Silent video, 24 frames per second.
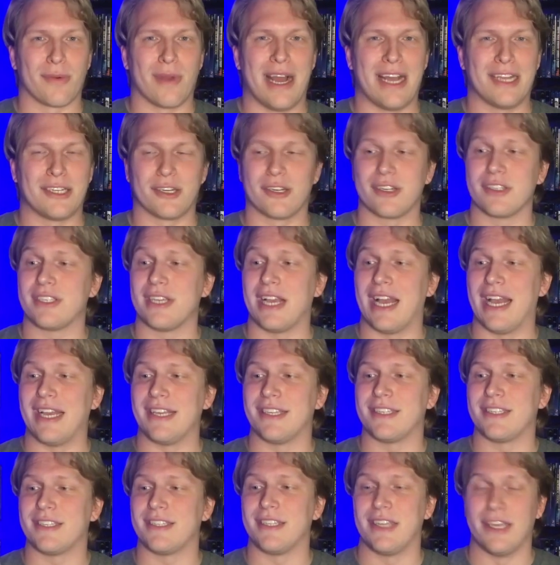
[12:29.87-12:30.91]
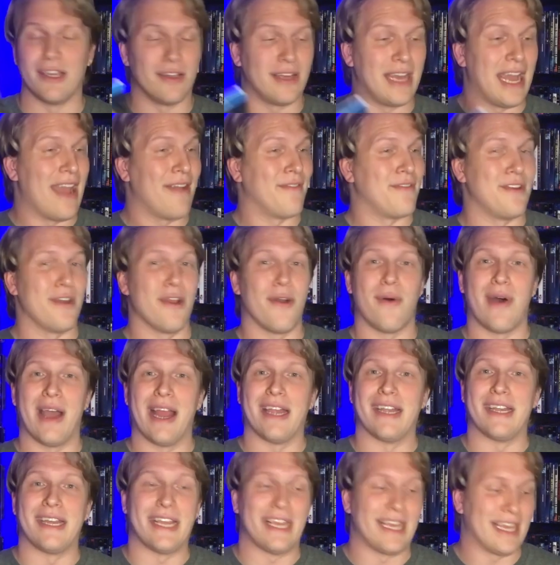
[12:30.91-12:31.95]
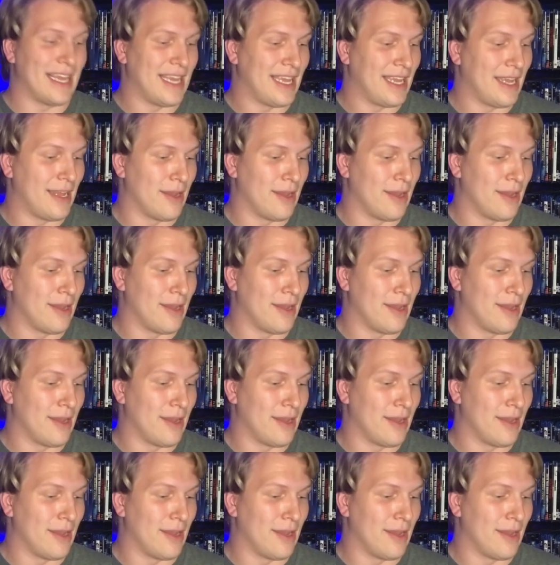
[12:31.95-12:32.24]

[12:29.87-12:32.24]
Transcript: Rogers, I still have no idea.